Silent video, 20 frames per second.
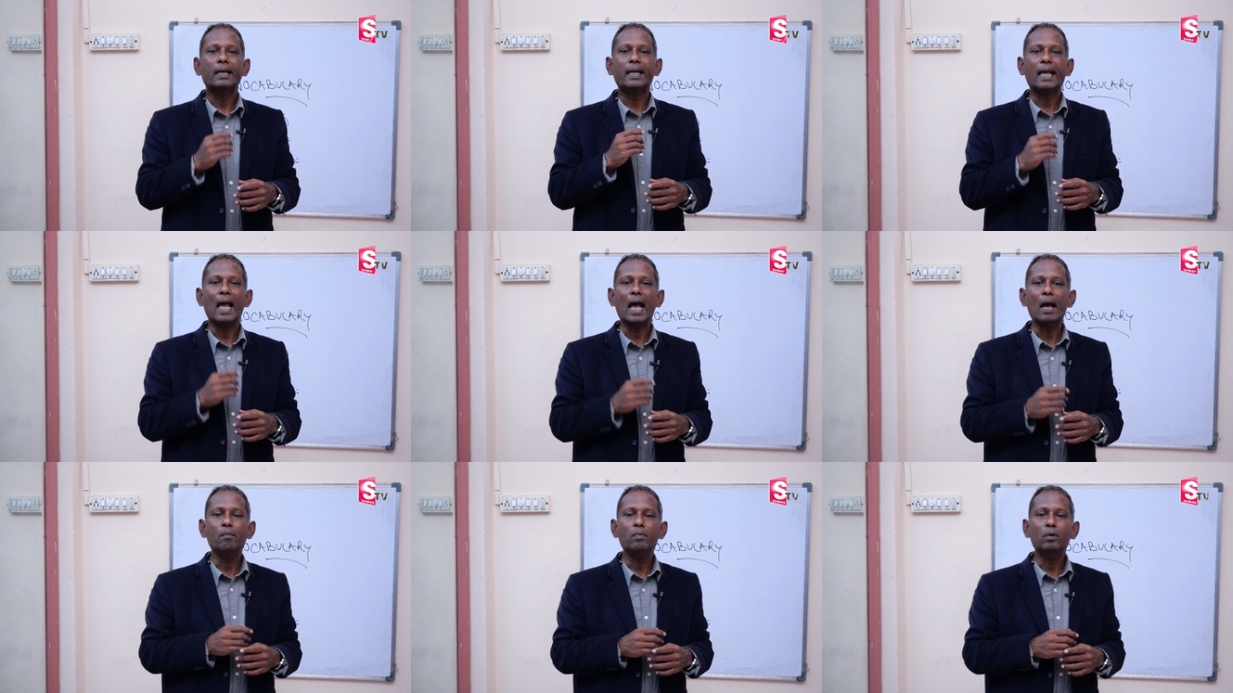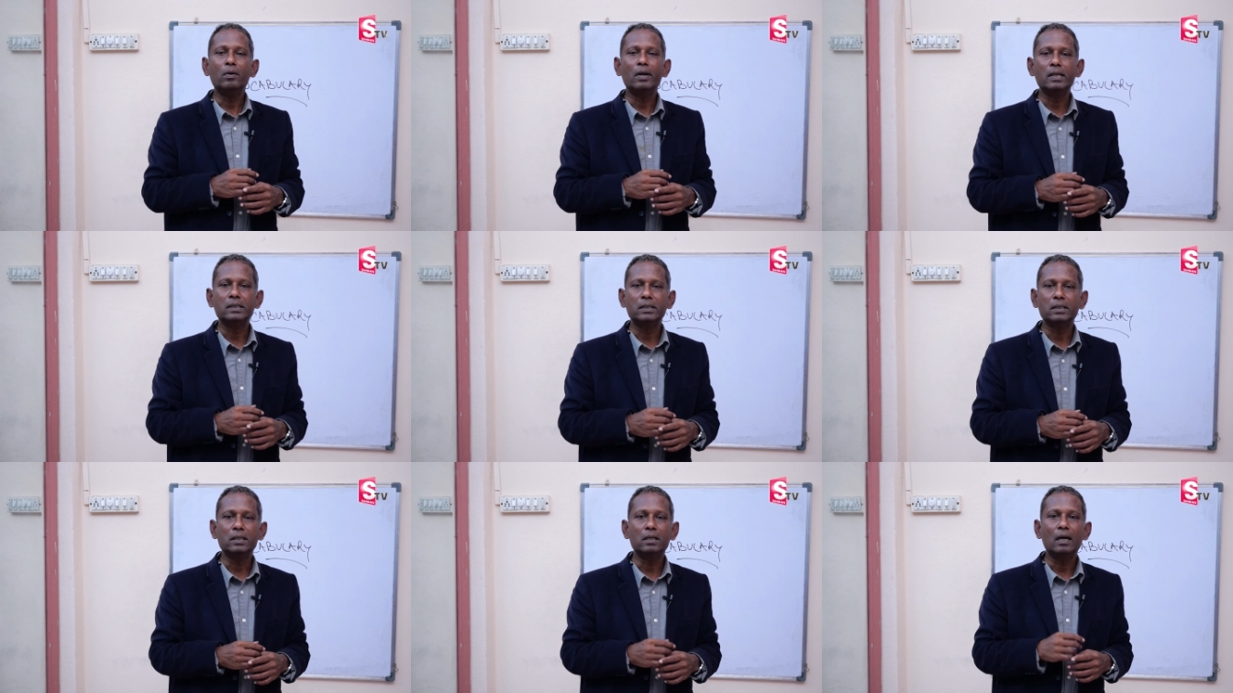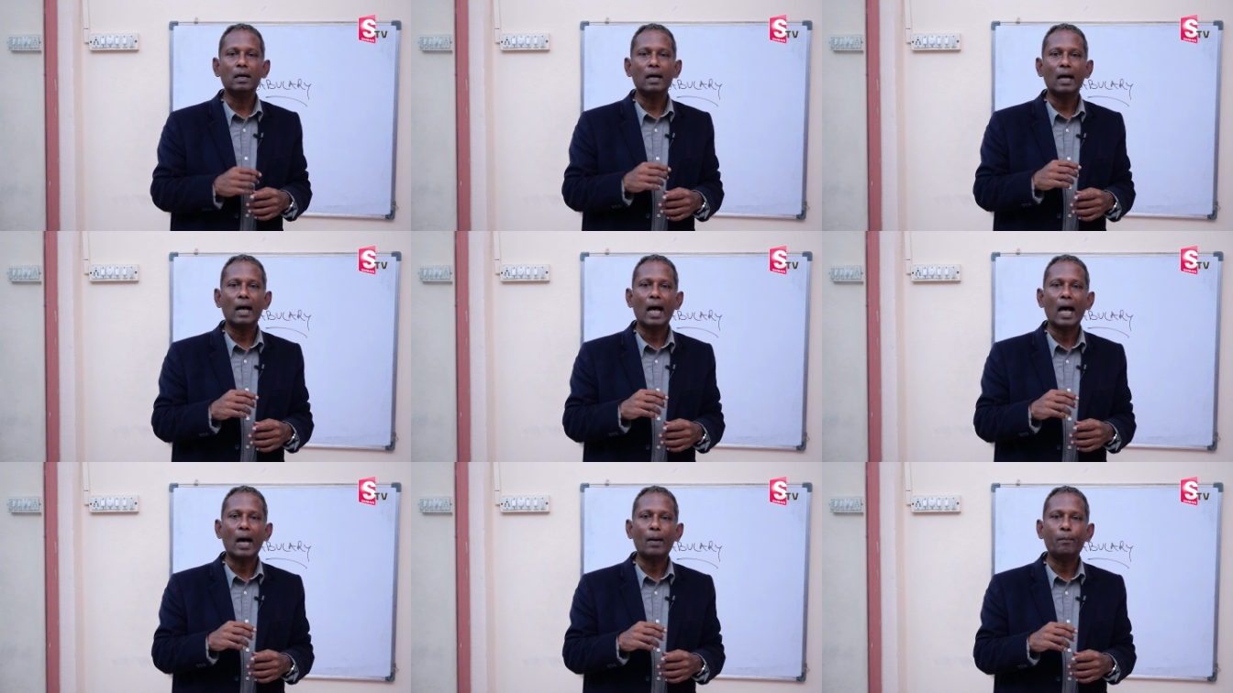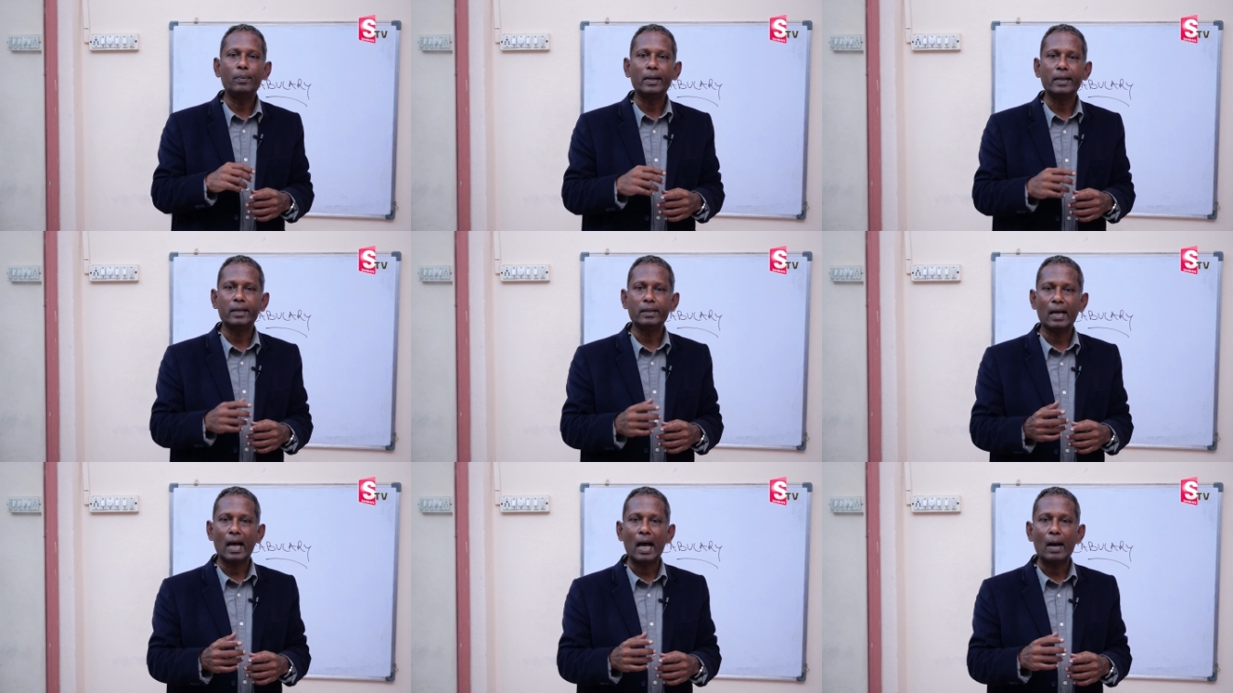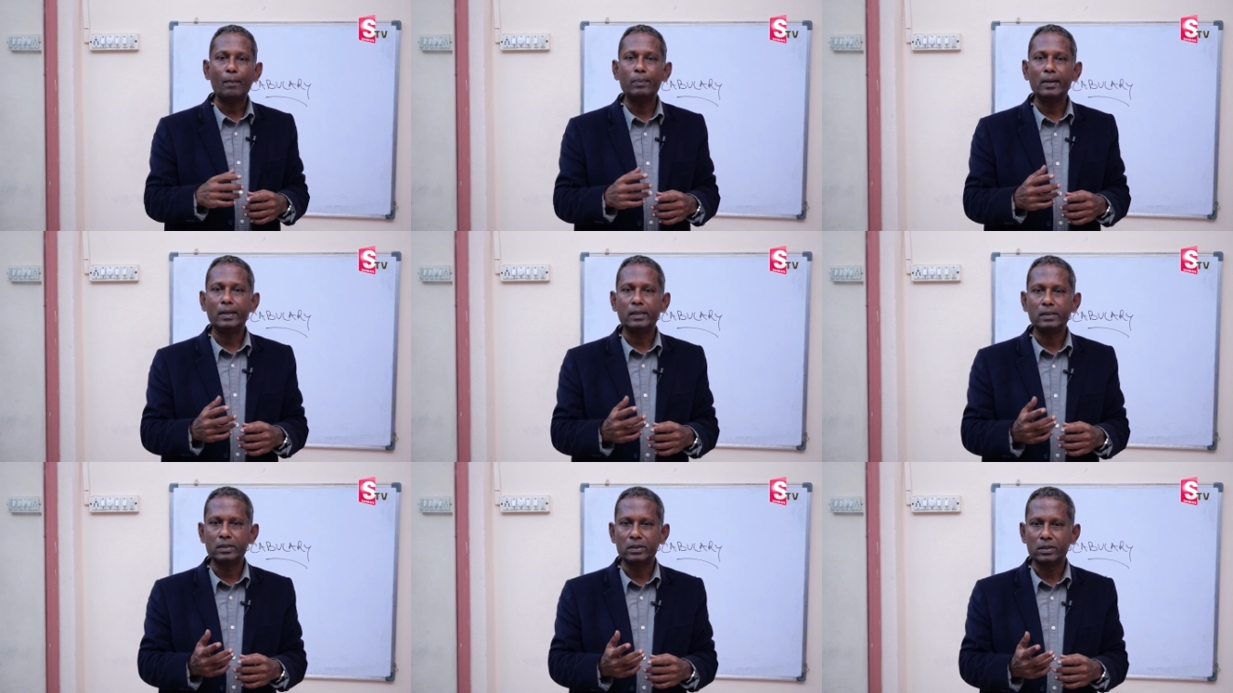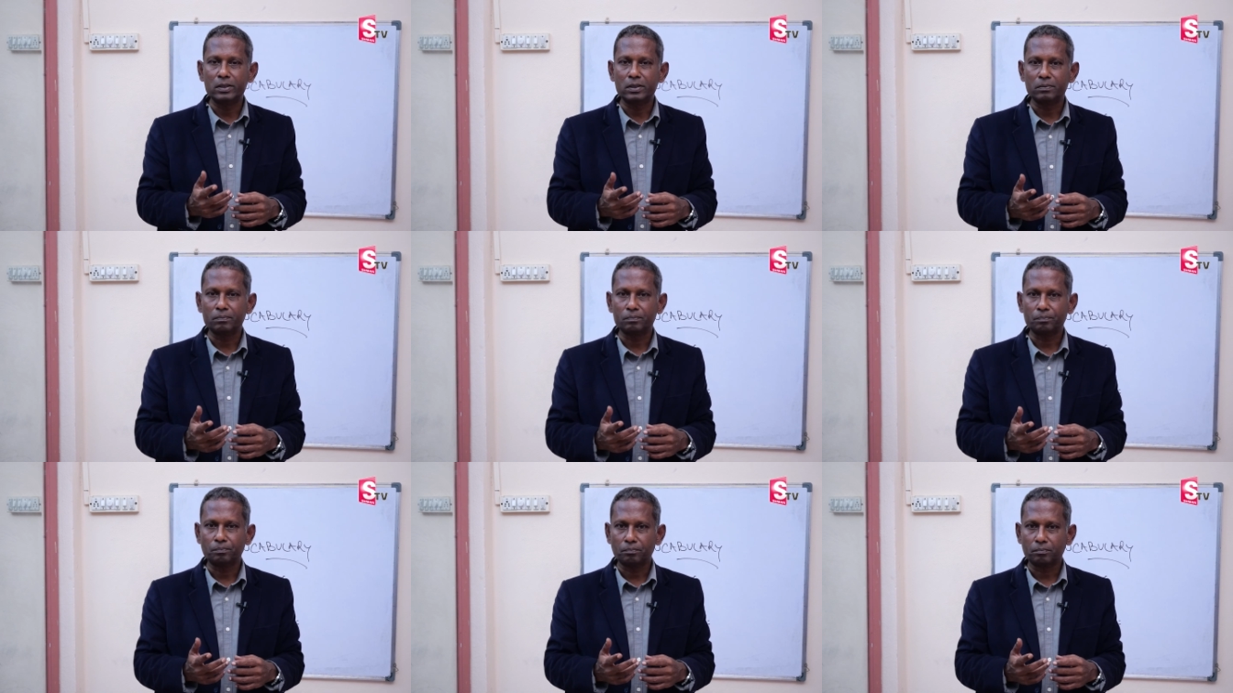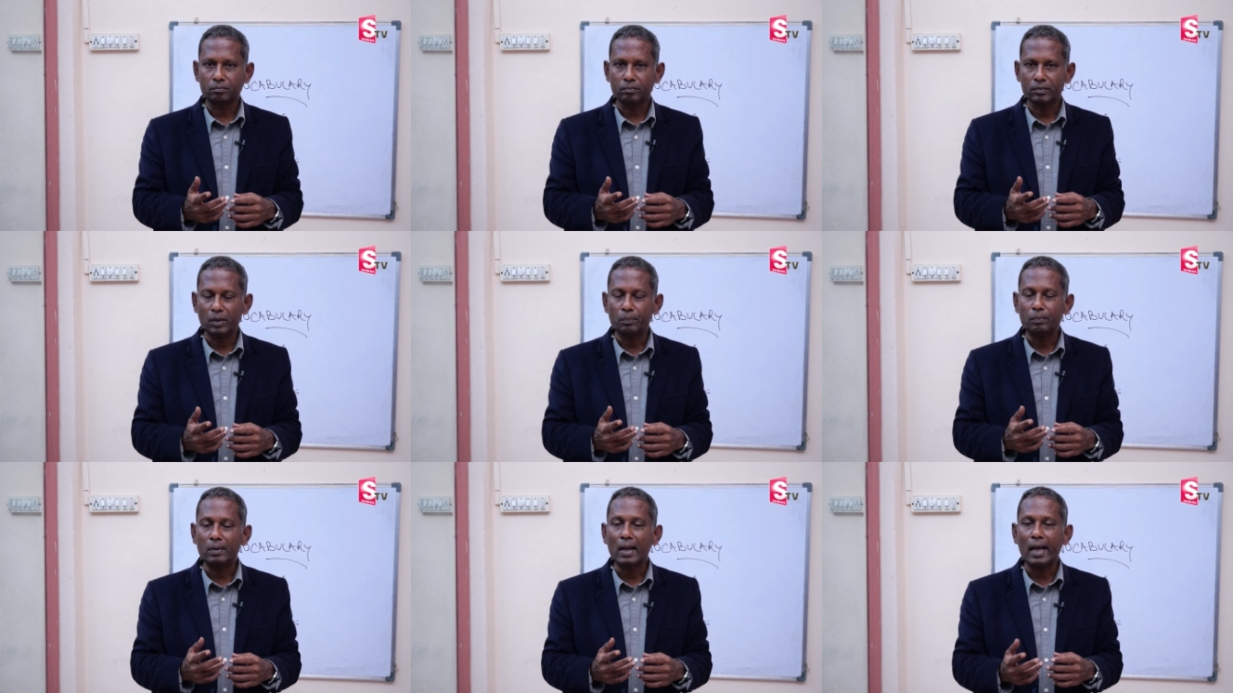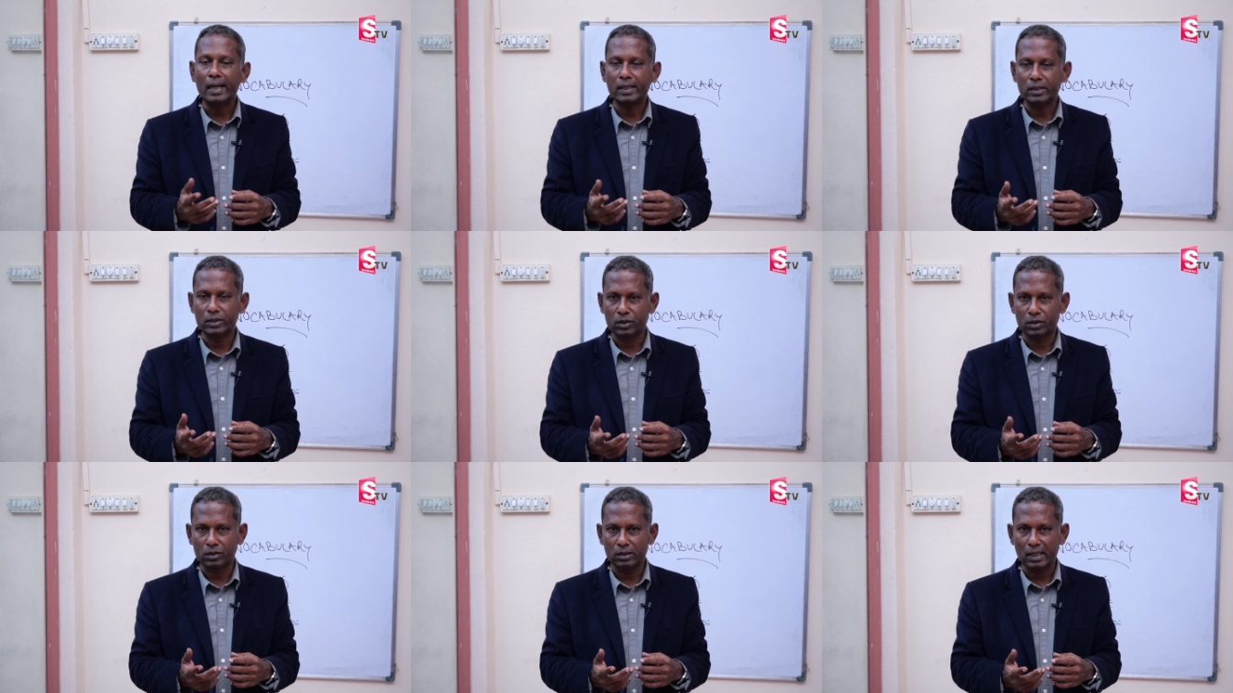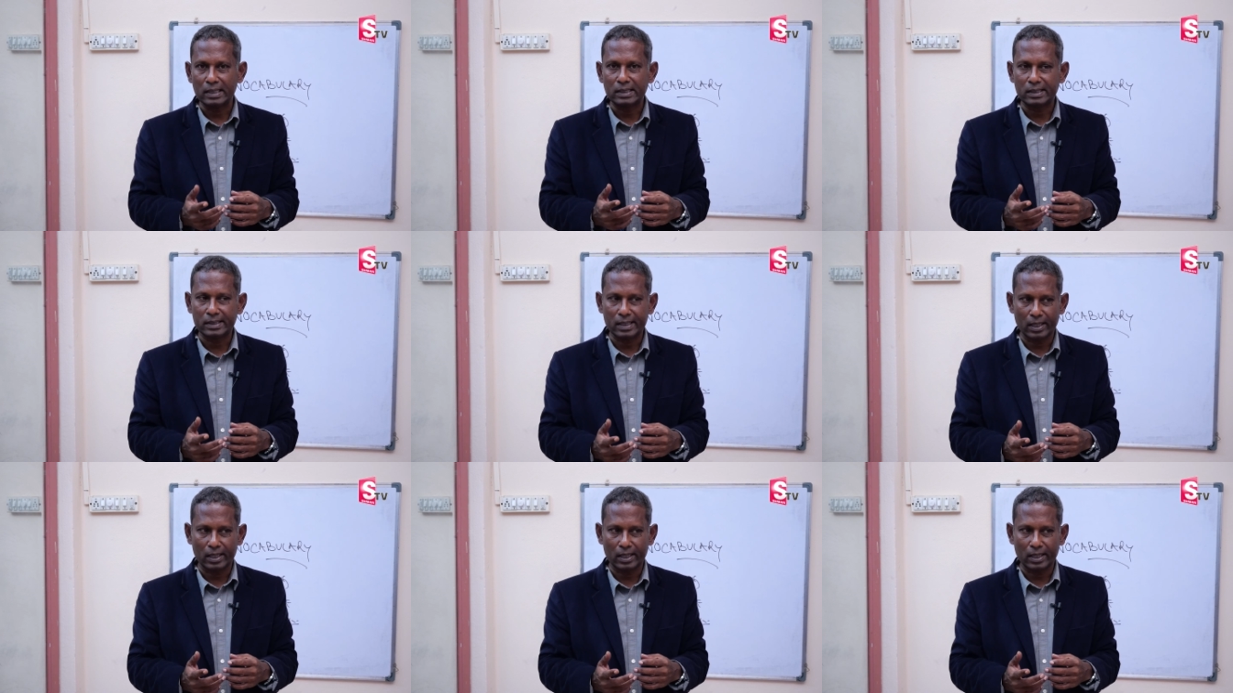Camera is a appliance, appliance as